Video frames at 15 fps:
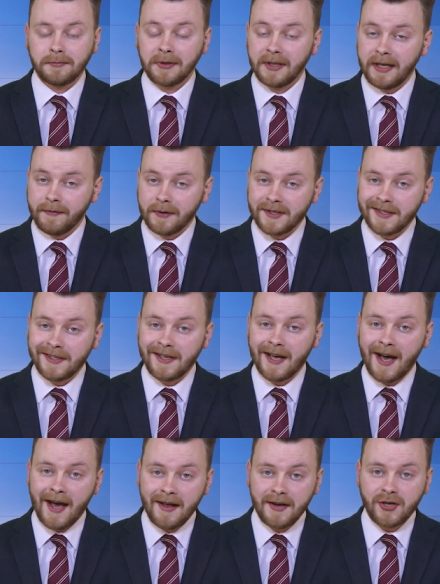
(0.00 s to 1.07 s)
Believers in the
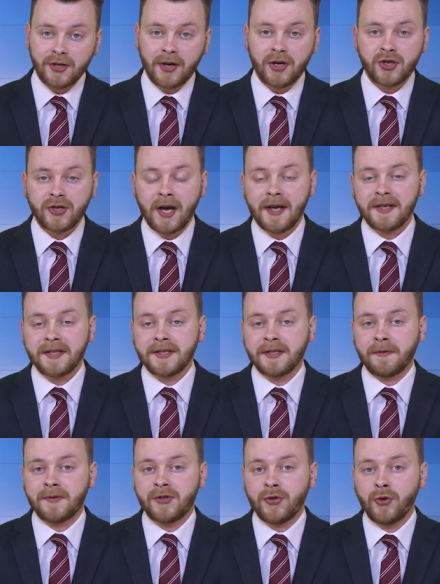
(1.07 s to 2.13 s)
Irish Archdiocese
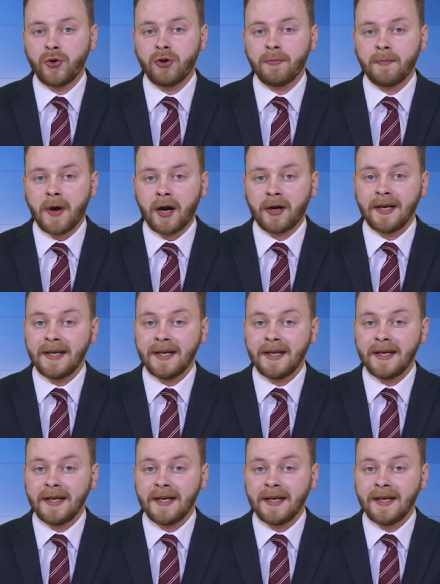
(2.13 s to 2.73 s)
of Tuam are